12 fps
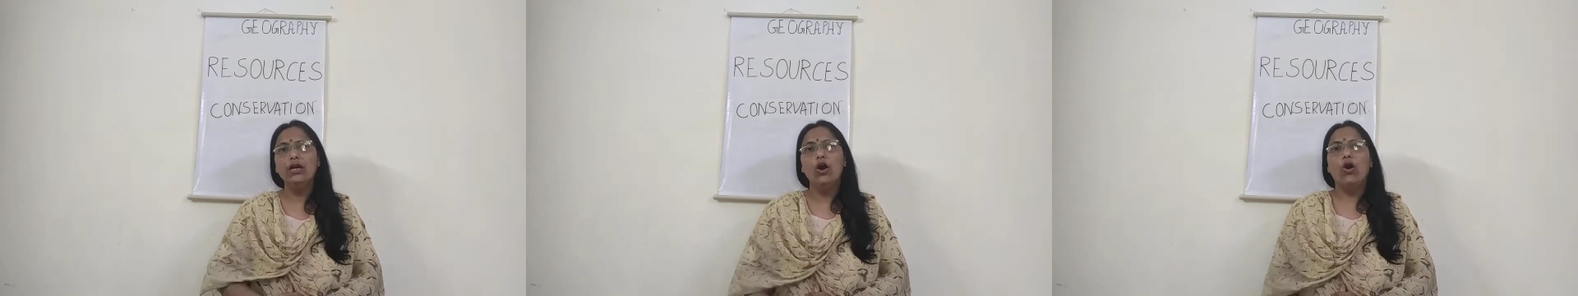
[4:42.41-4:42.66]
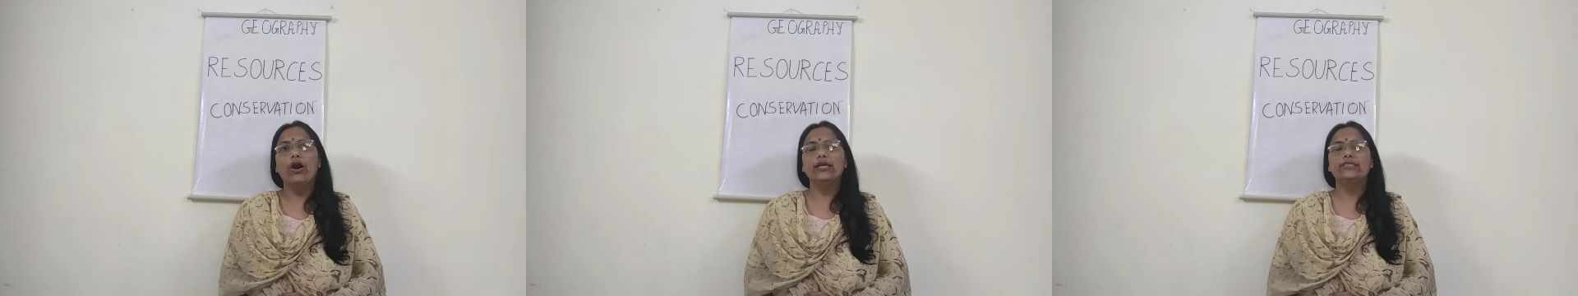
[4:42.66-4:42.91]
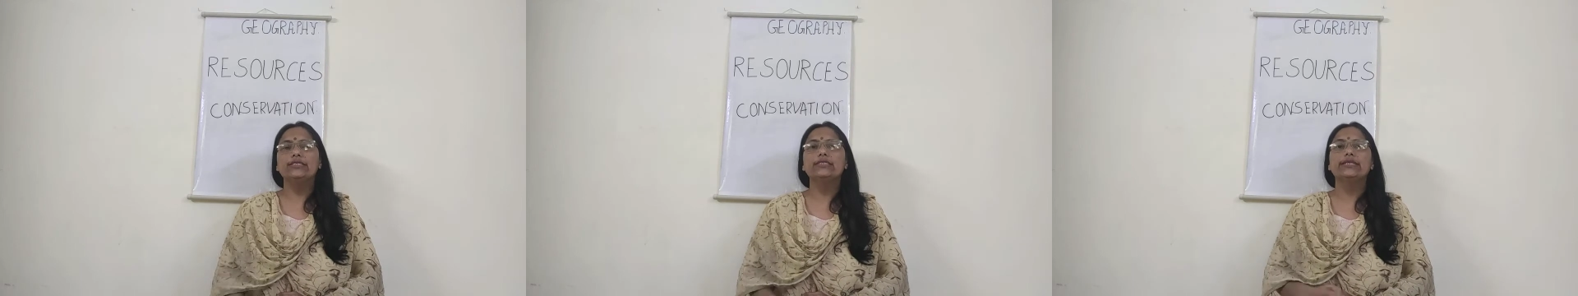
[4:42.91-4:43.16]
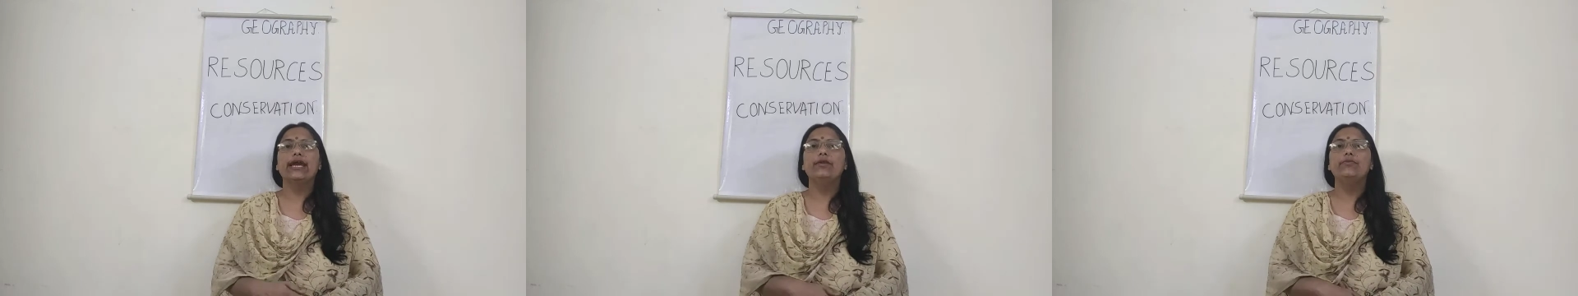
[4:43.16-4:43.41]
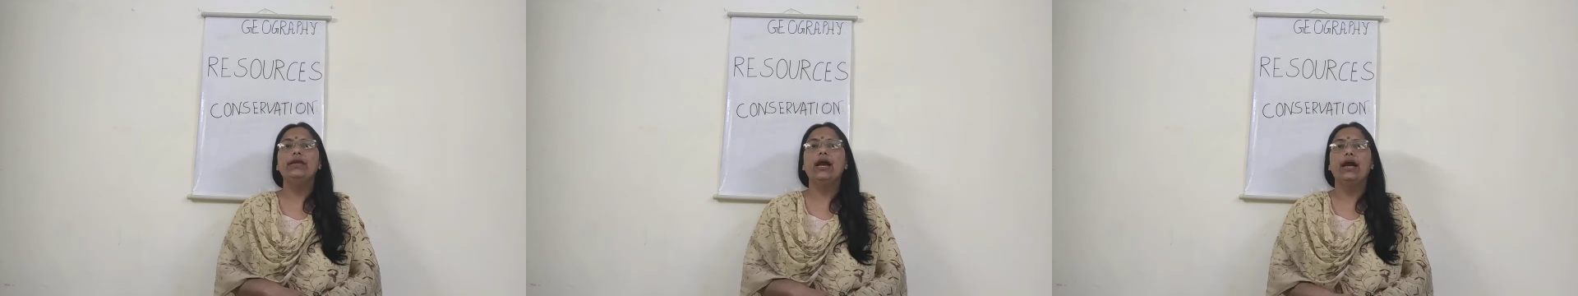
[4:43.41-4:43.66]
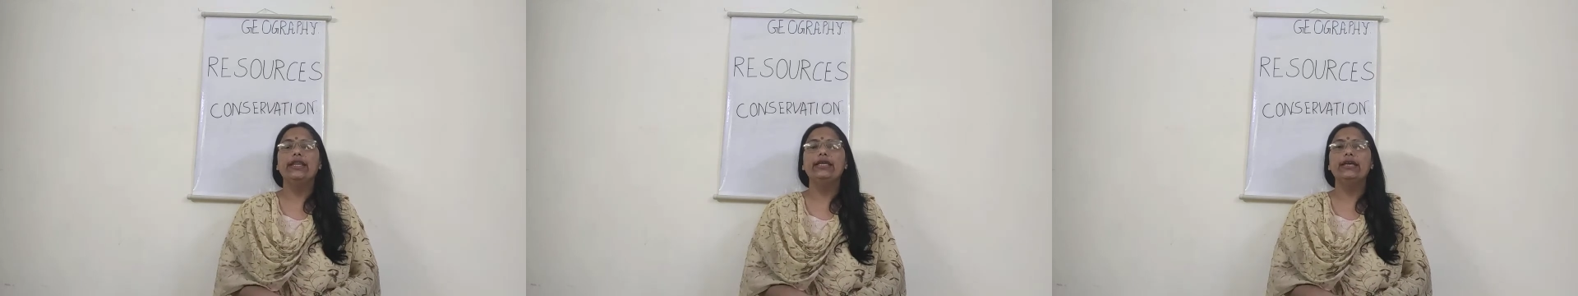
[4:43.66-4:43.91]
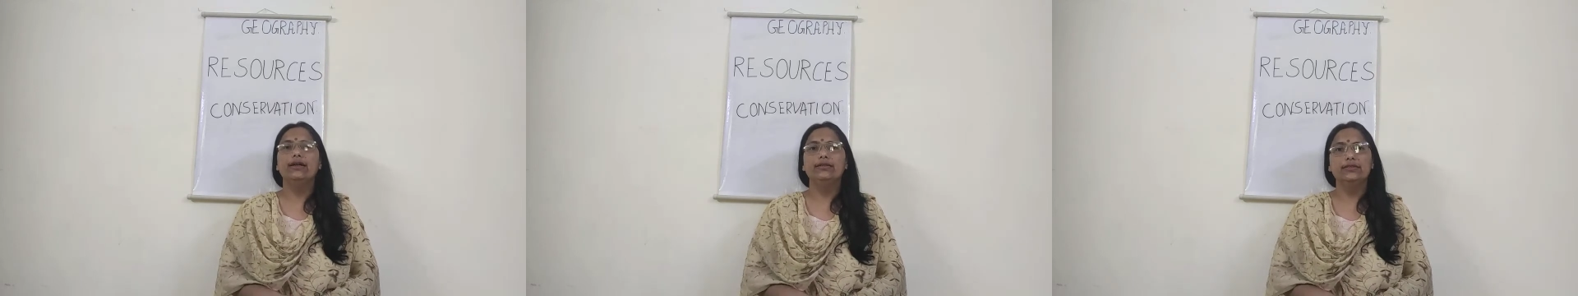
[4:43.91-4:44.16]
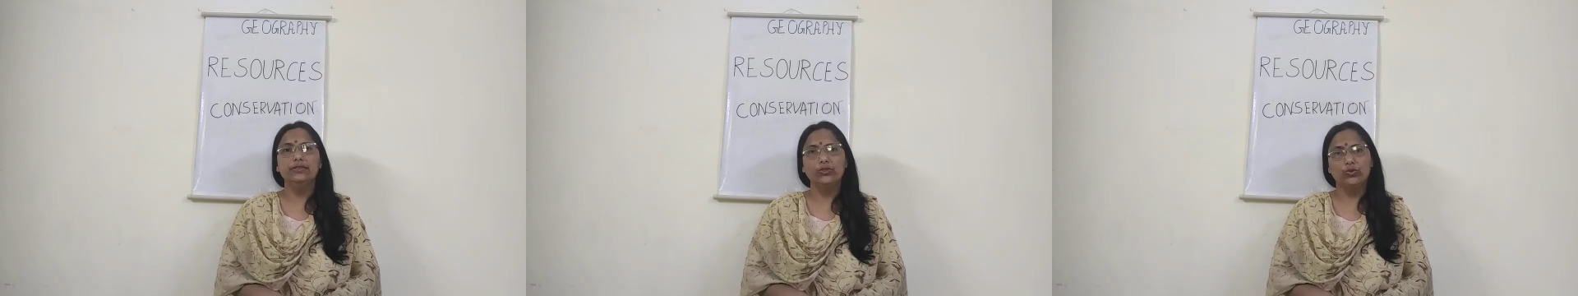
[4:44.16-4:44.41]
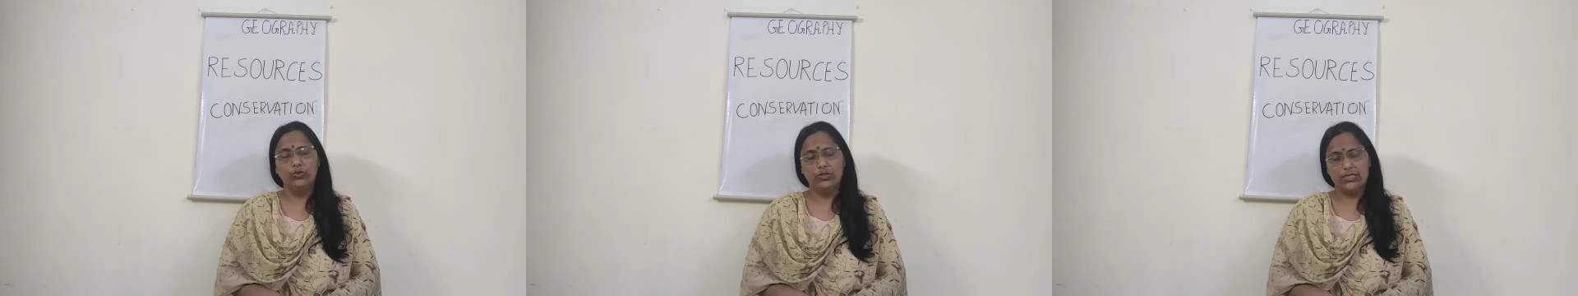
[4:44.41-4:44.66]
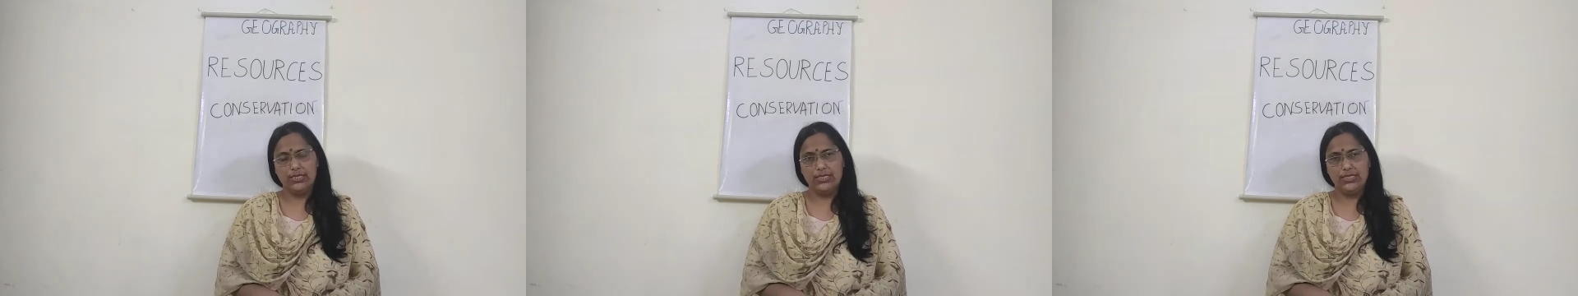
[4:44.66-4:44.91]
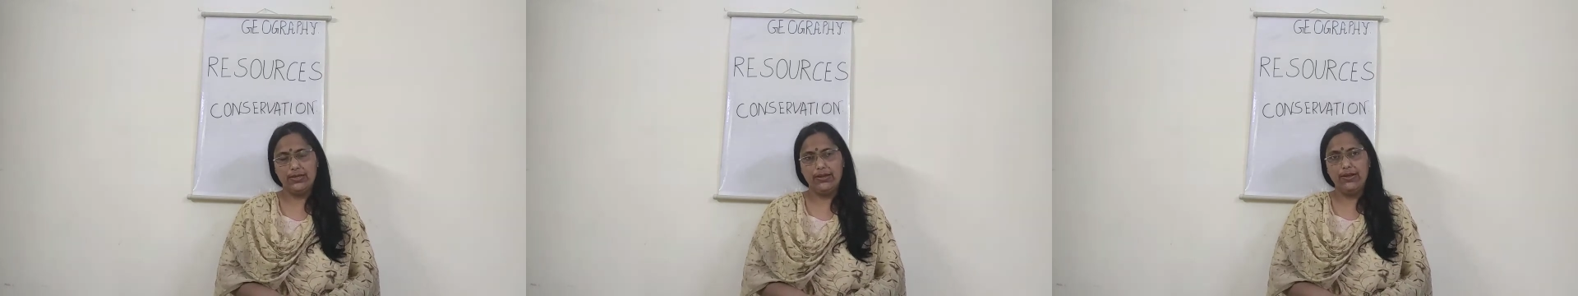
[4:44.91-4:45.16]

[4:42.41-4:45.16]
or agents can be any other sources.